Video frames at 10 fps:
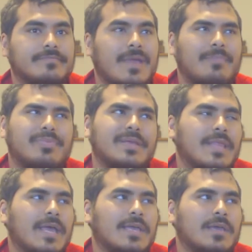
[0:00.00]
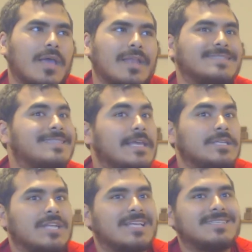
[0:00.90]
I played like a
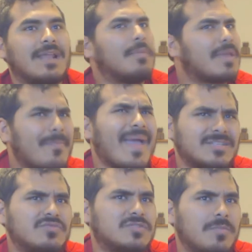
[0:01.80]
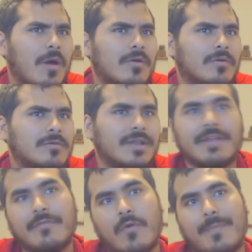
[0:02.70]
stage and I said, I'm gonna get back to it tomorrow. And
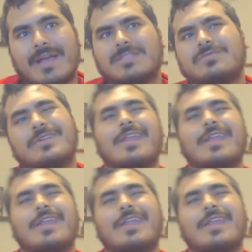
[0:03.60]
then I went back to it.